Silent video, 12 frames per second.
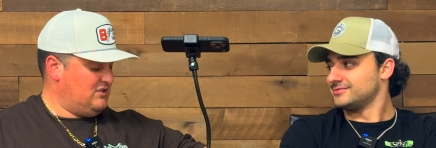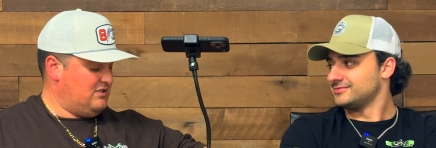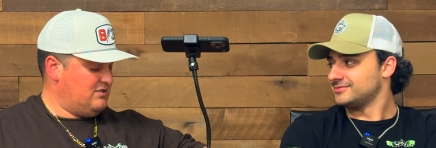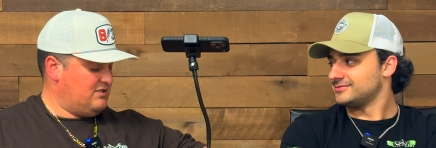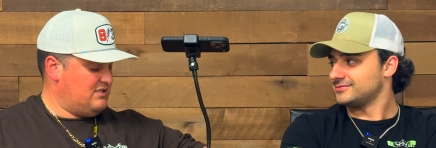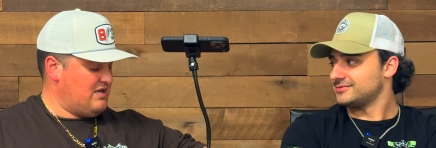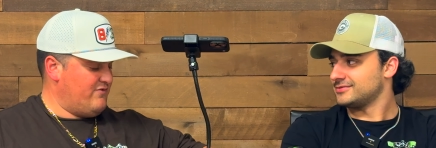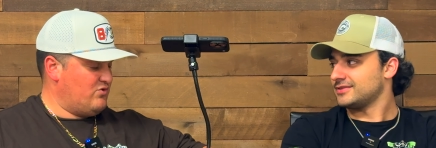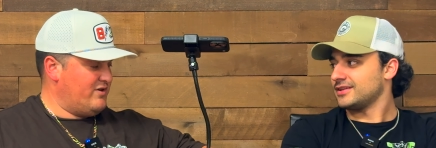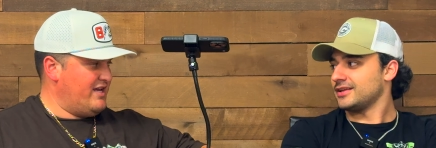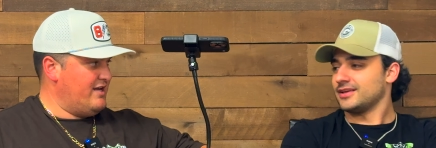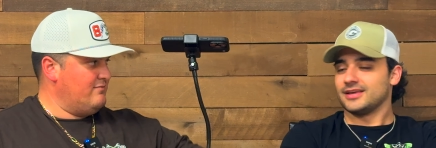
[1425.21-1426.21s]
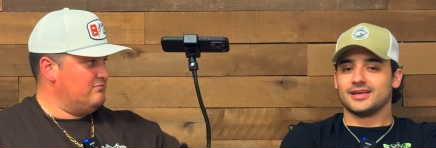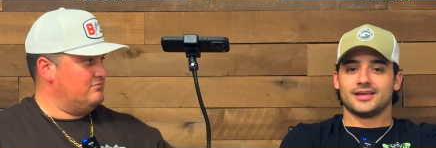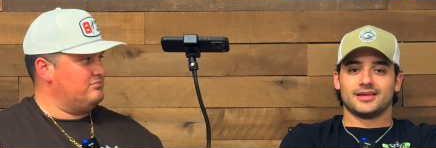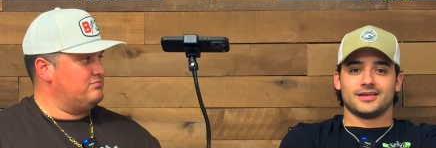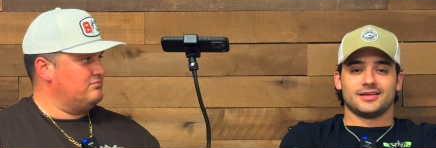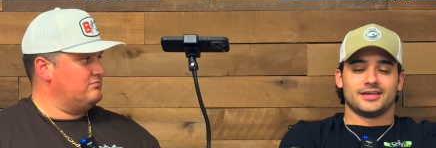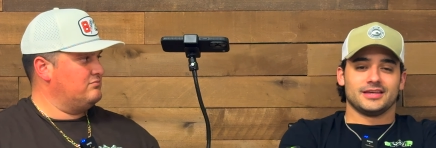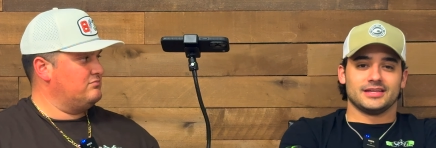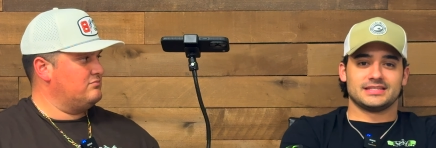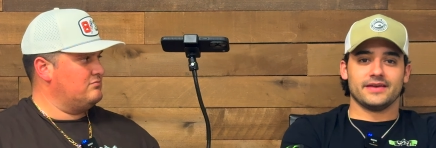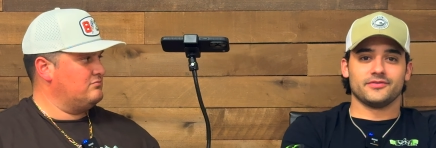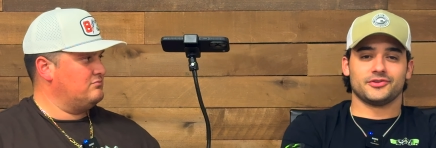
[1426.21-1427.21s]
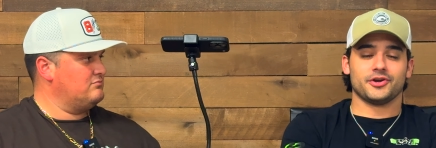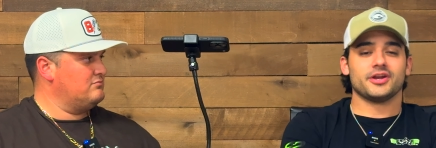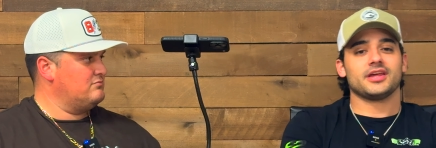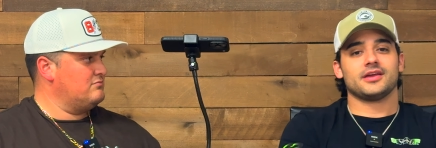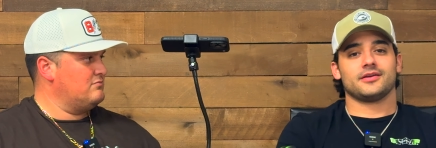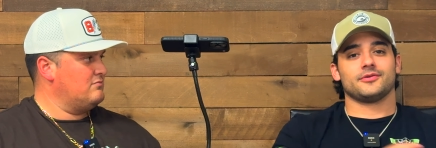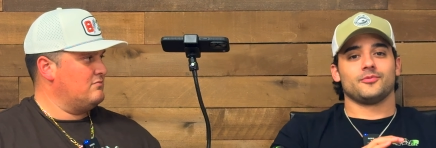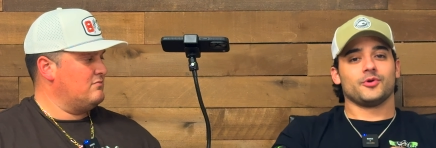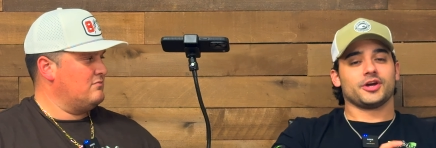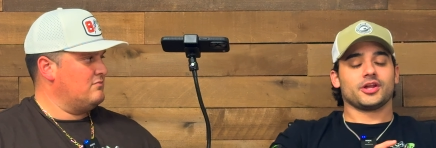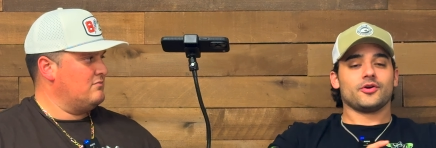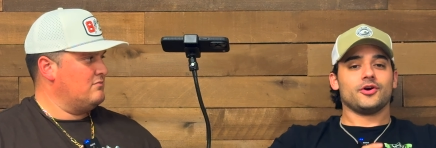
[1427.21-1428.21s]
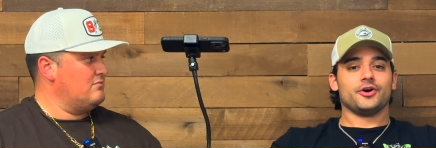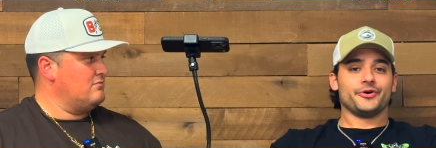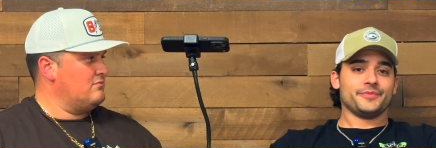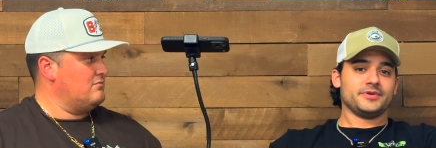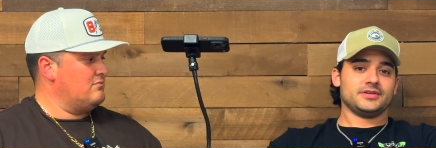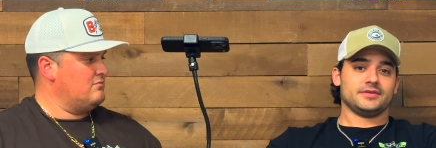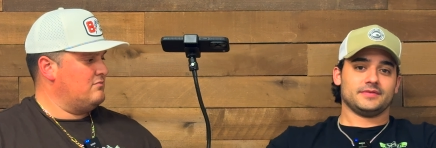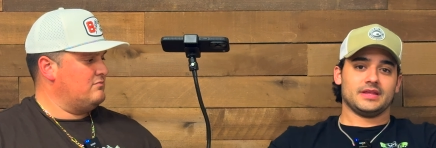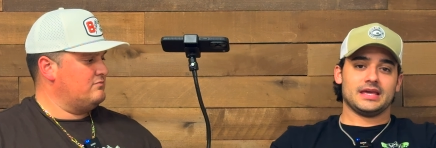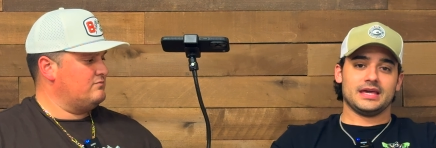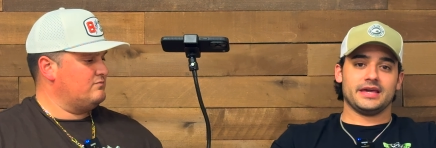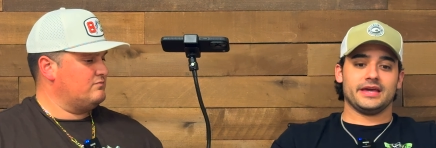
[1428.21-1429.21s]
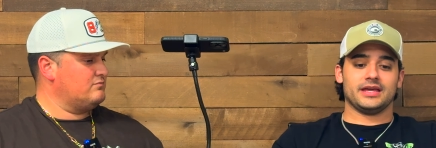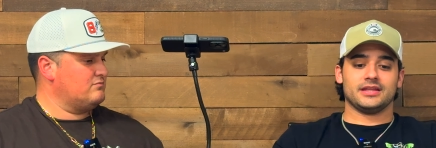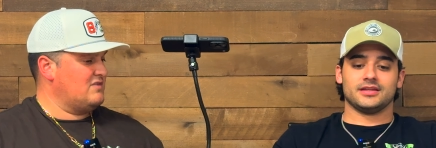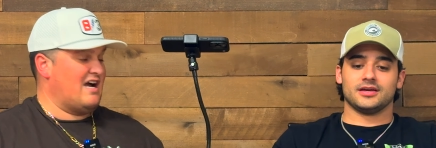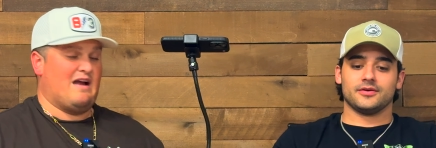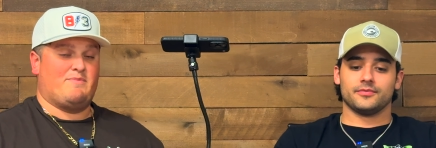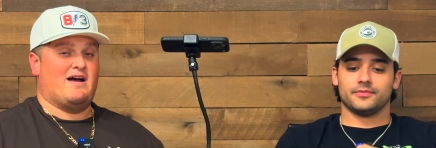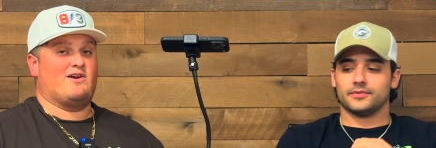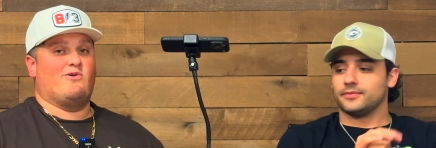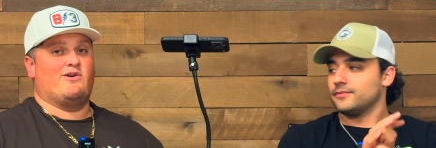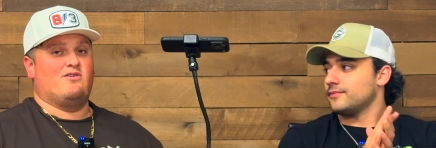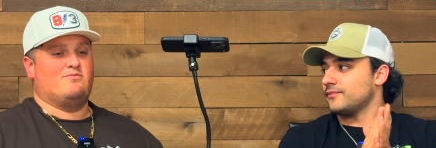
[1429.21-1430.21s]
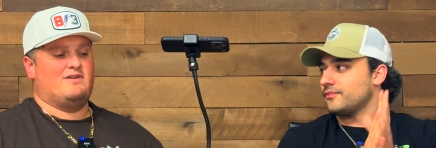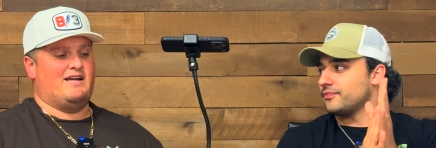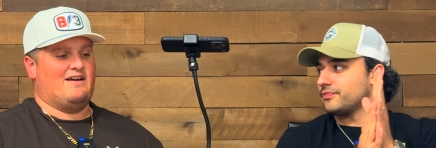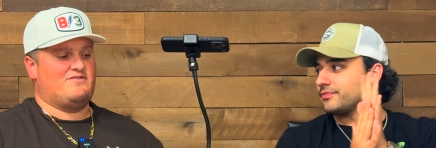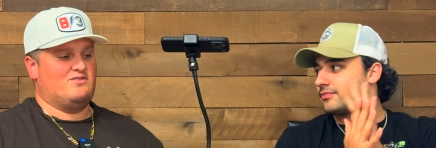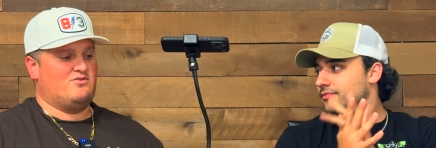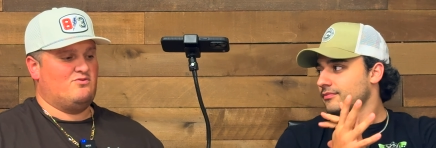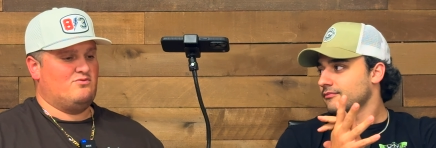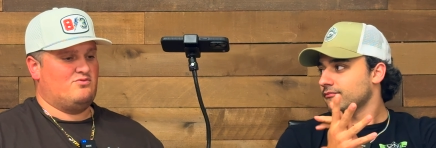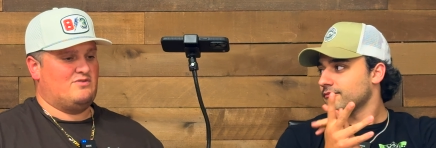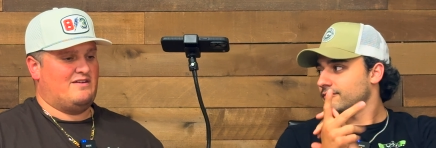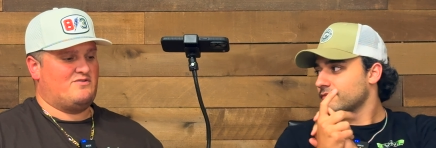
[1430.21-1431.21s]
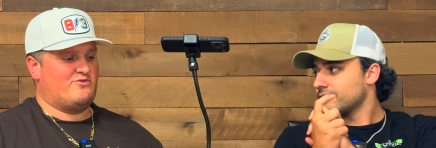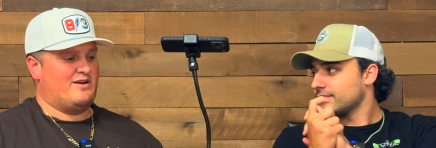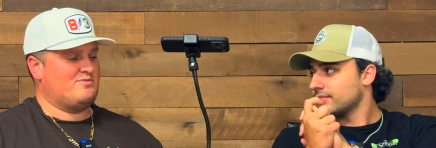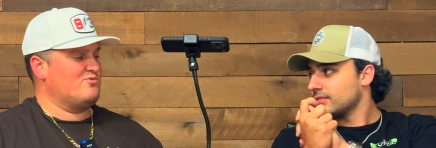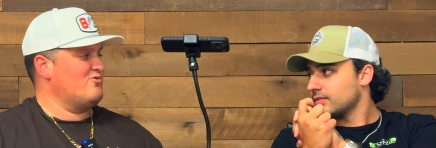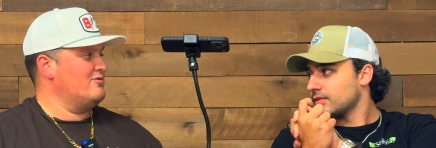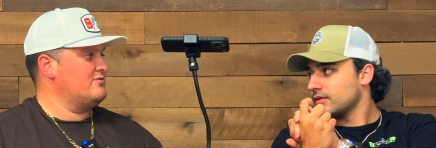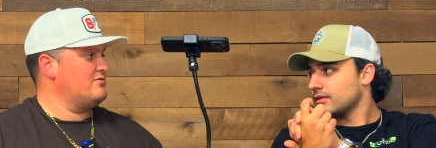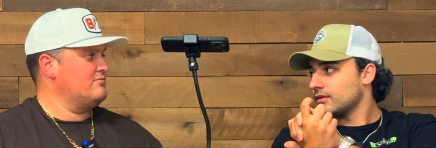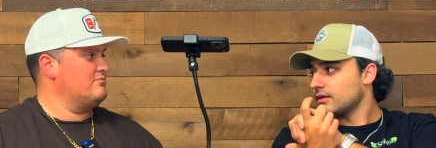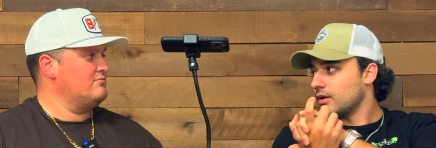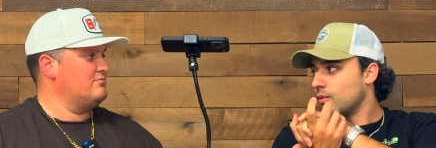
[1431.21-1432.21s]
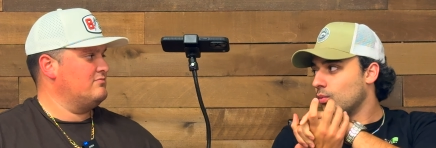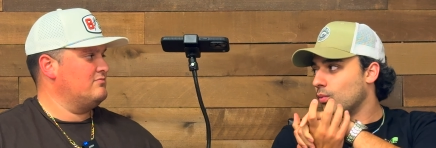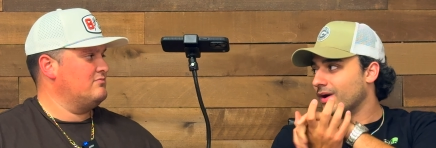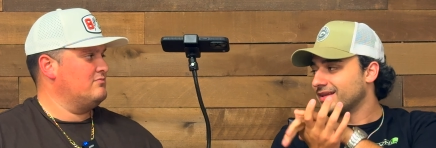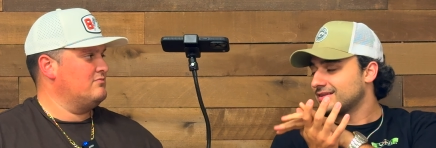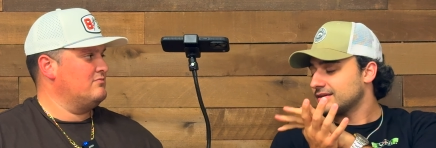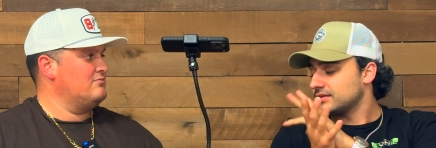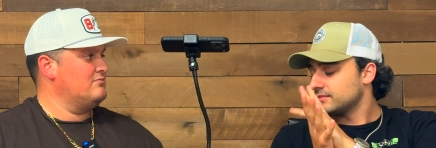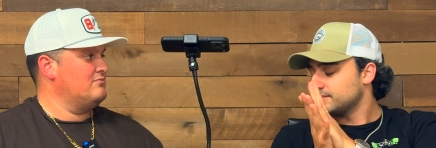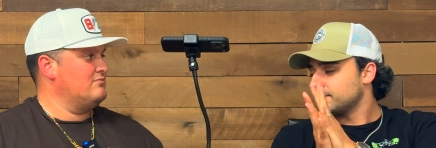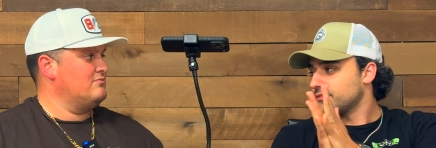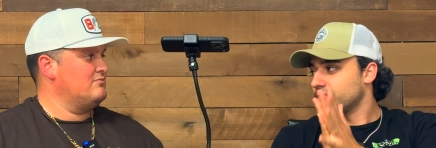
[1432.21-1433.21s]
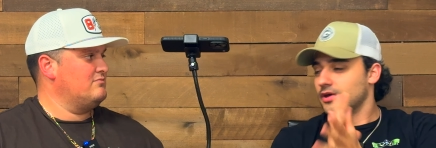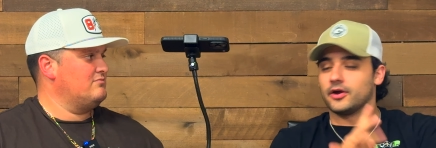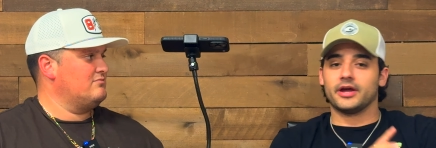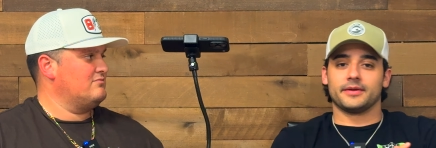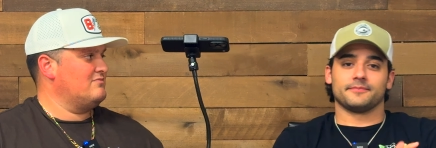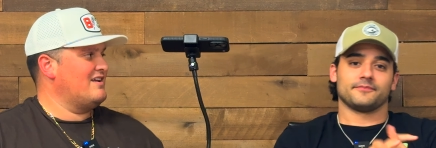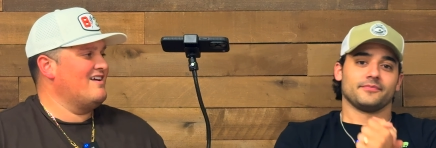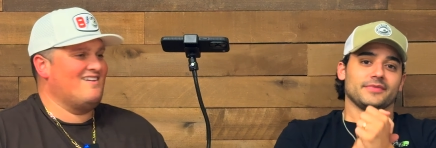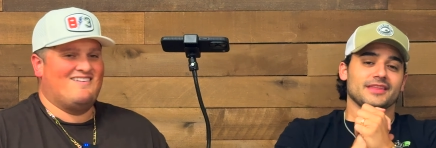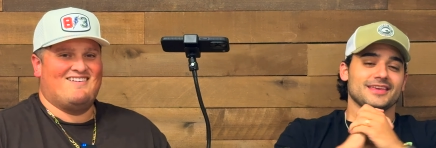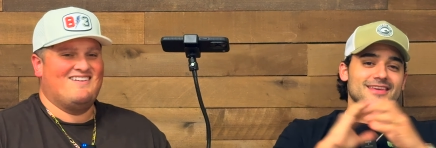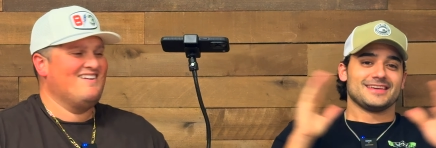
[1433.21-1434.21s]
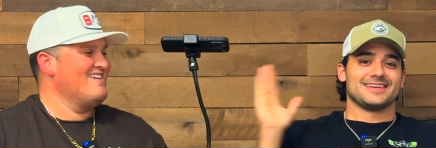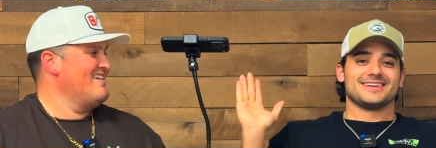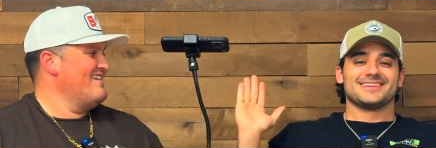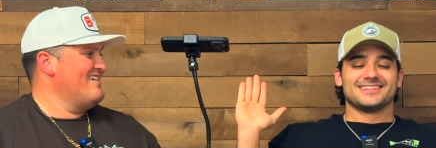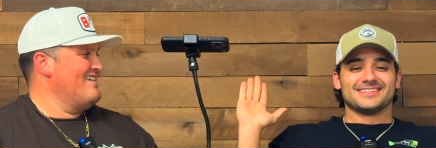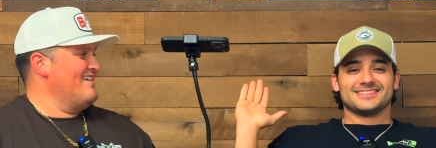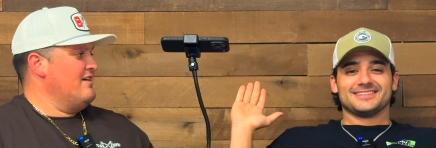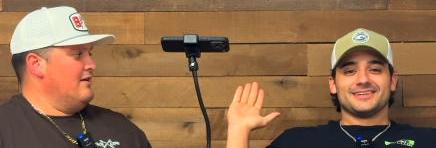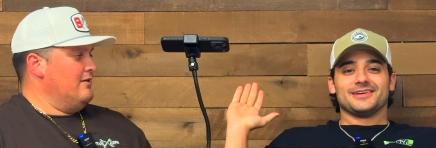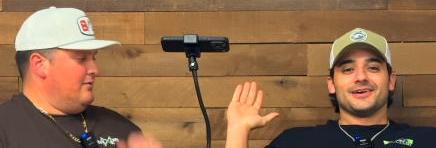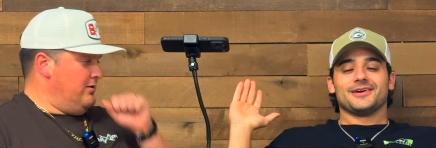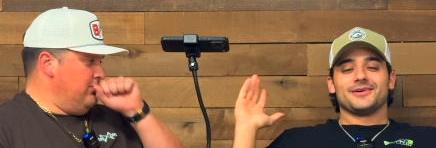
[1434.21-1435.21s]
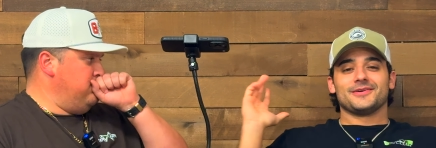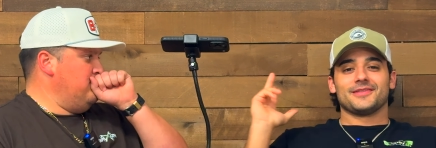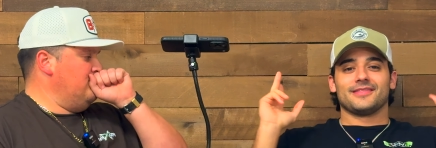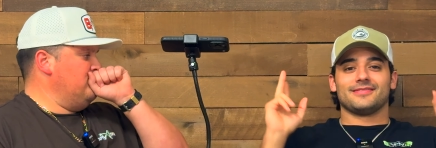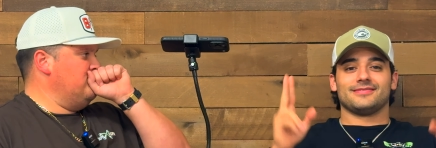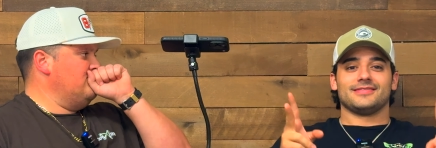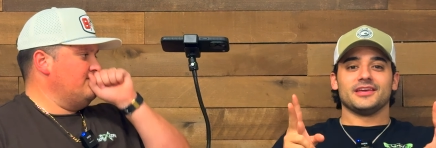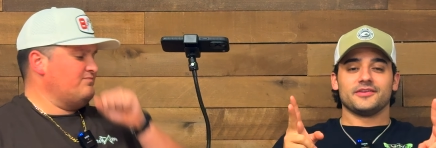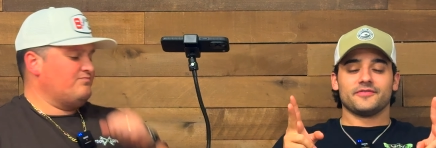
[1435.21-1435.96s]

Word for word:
Speaker 1: seven twenty-eight. seven thirty. We're going to go home. and uh, I'm not going
Speaker 2: home. I have to do. I have to write up some quotes.
Speaker 1: What? All right. Thank you